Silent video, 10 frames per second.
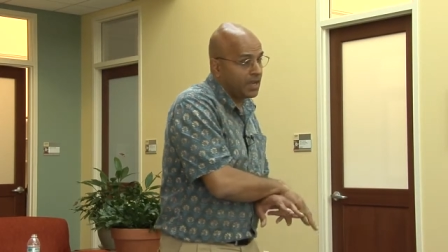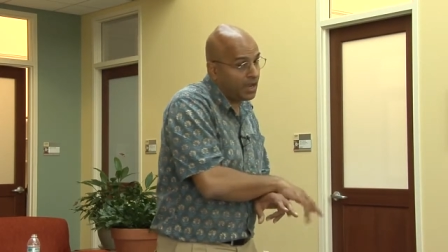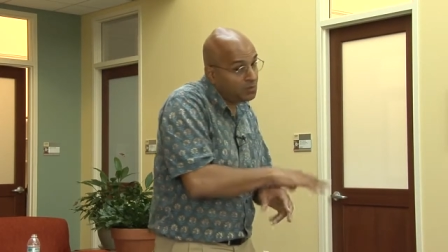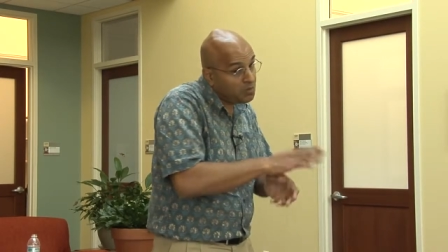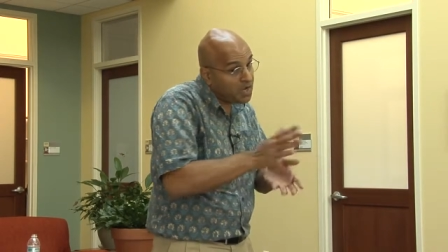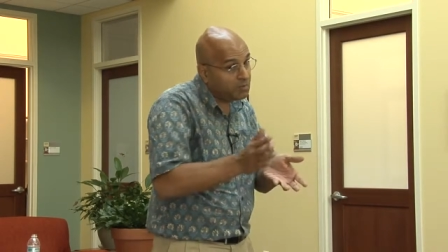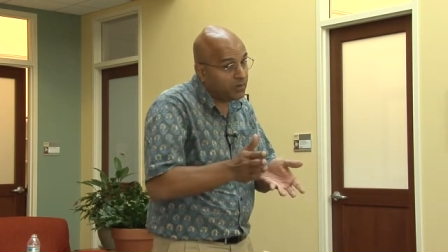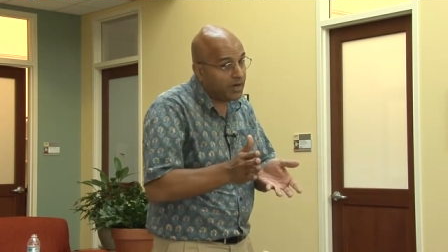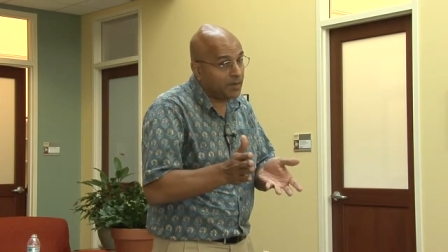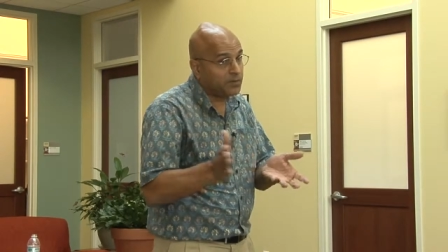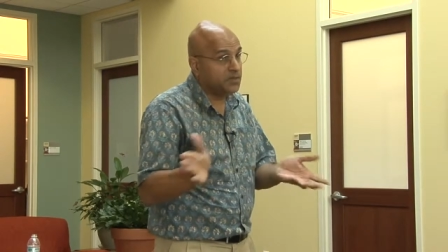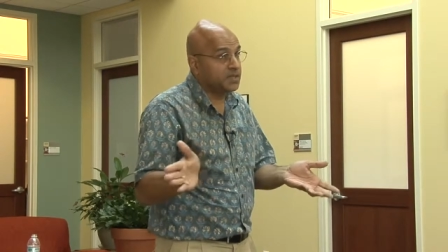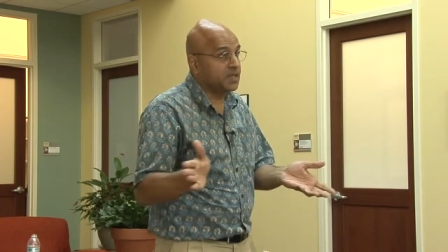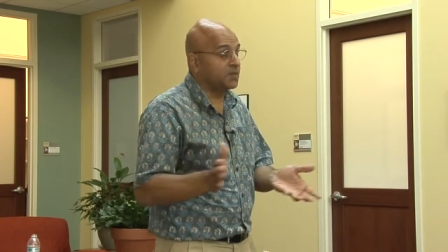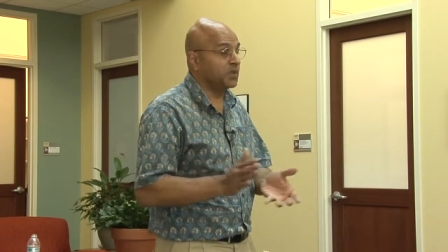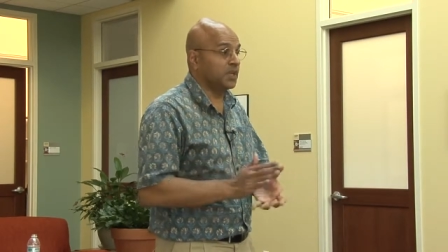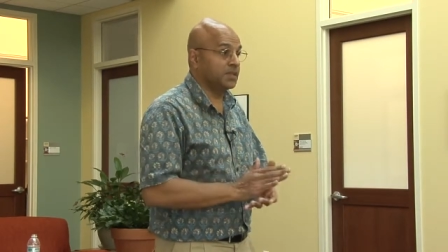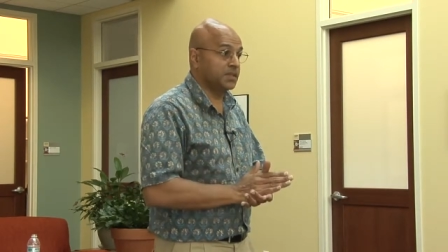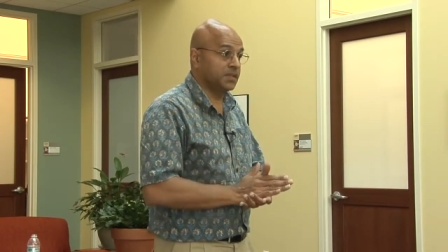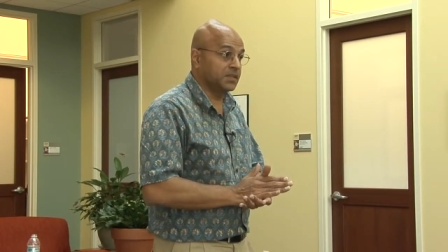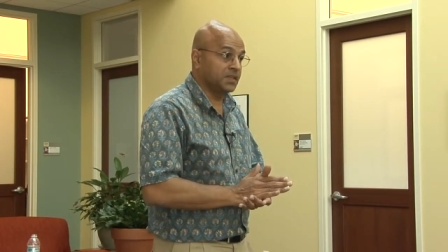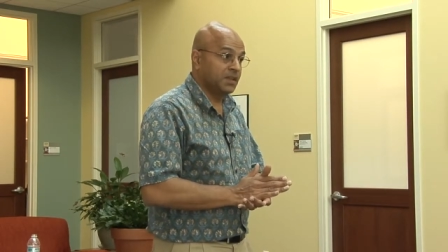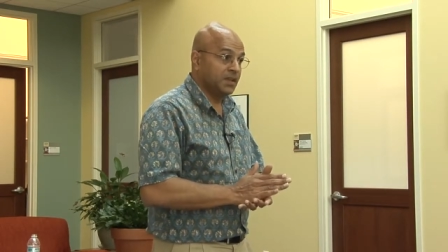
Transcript: and where perhaps in some cases